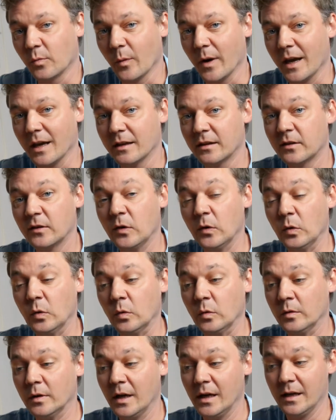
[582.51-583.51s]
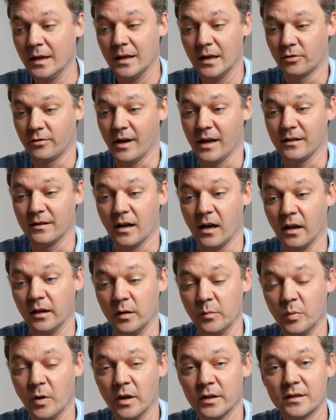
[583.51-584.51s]
way to create a
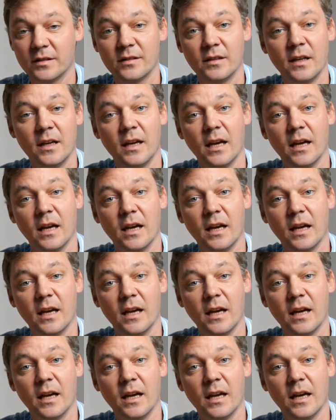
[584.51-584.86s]
honeypot.